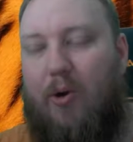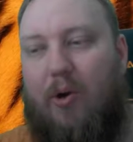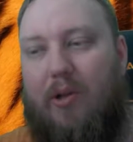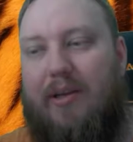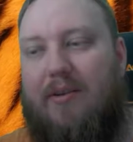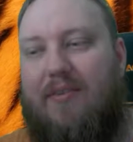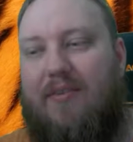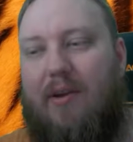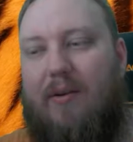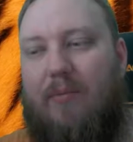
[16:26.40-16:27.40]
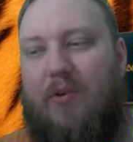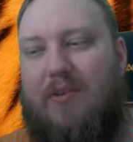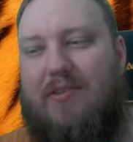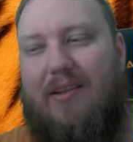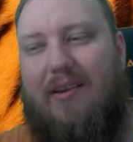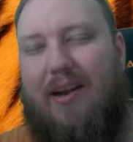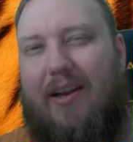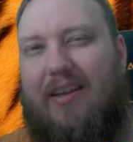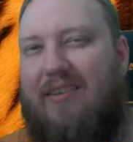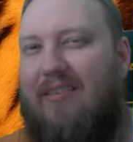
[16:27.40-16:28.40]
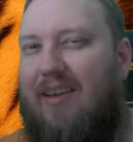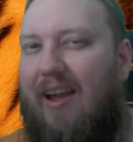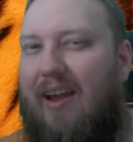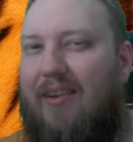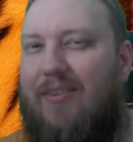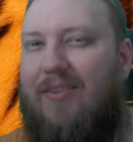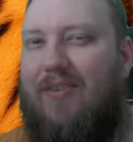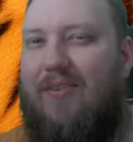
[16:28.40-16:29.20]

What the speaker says: All I could say to him was that I can't